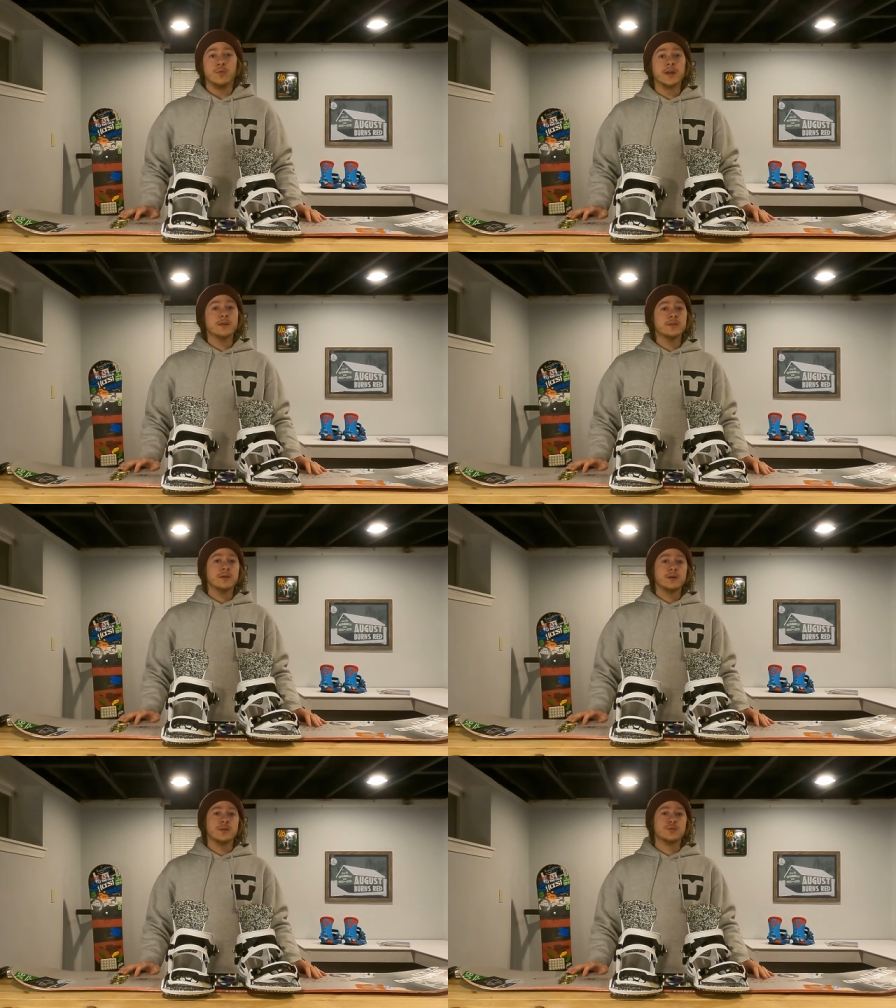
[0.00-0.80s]

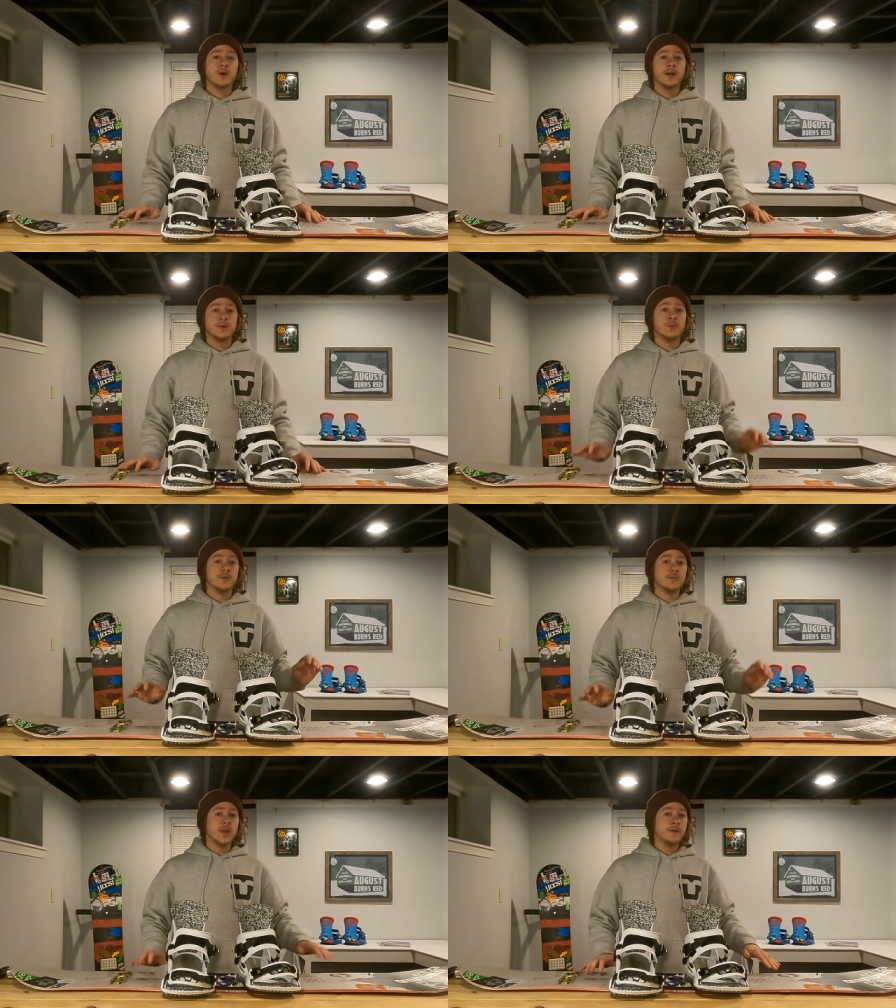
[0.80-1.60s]
Regular is riding with
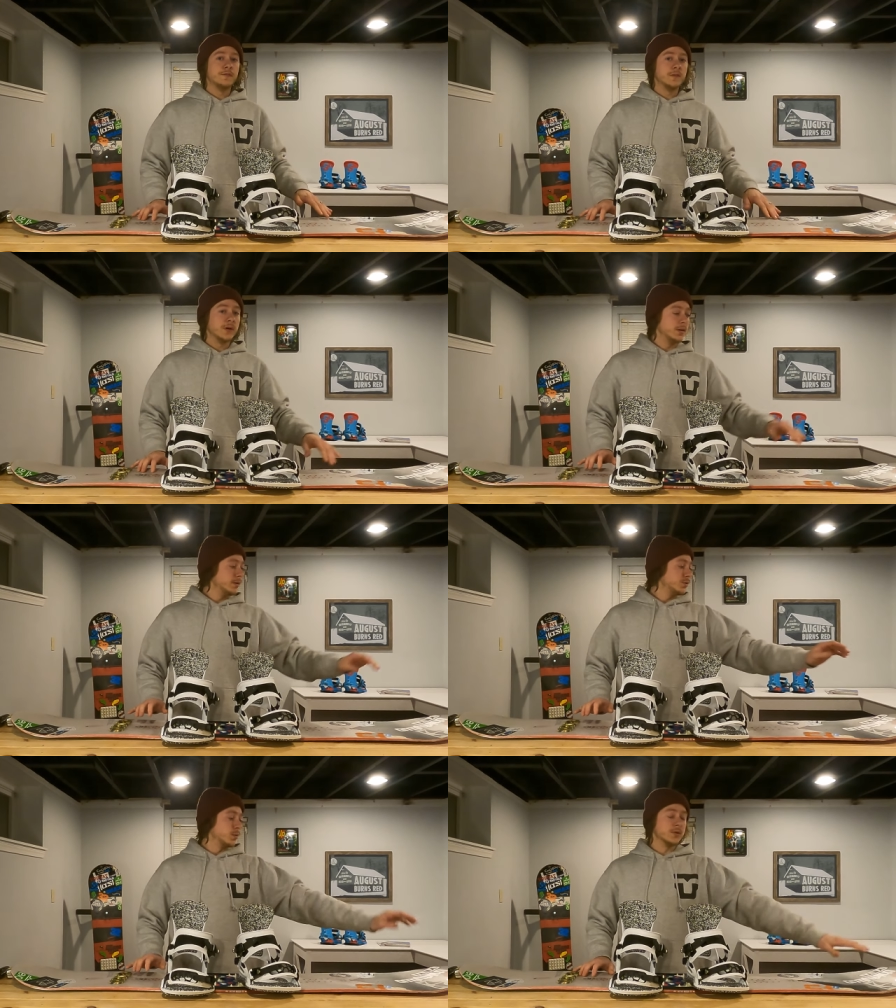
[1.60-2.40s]
your left foot
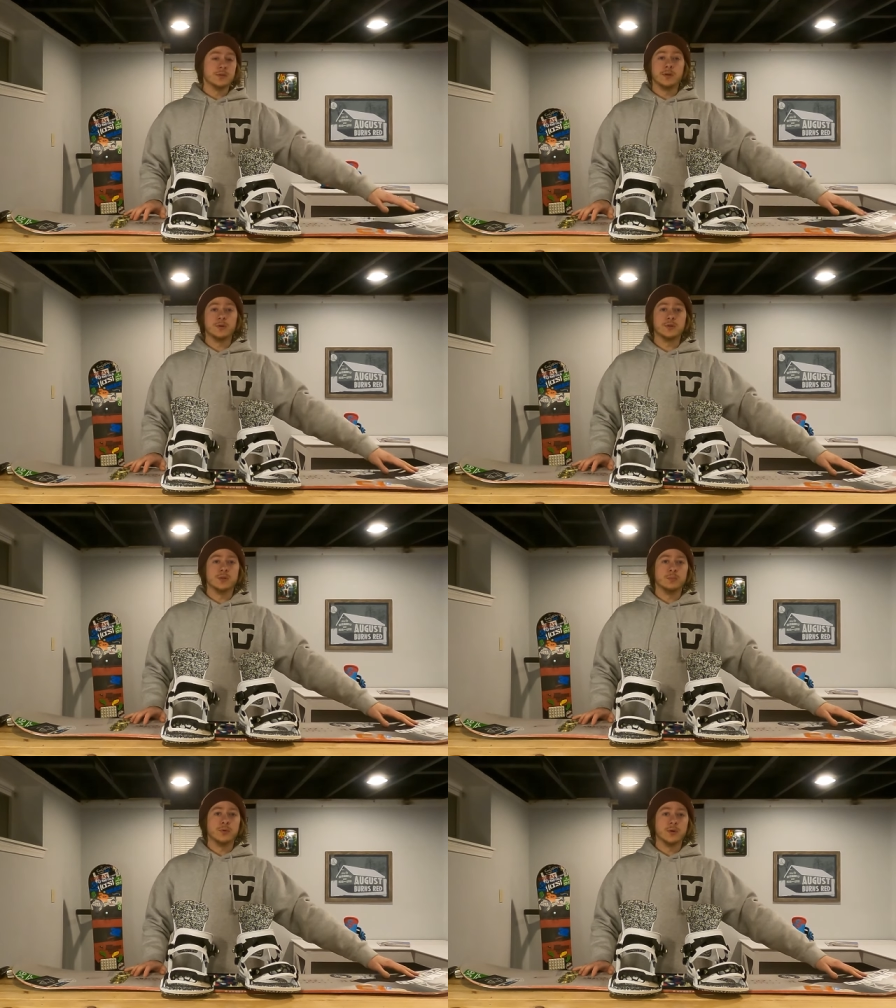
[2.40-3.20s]
towards the nose of
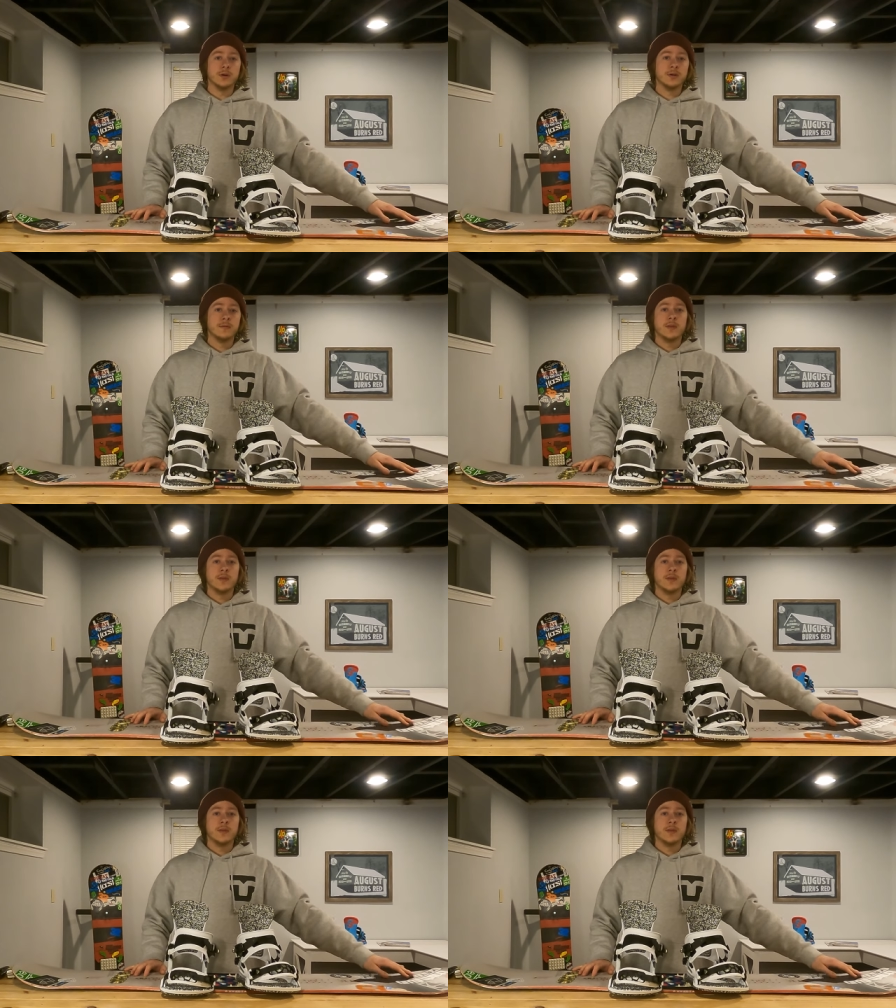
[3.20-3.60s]
the board,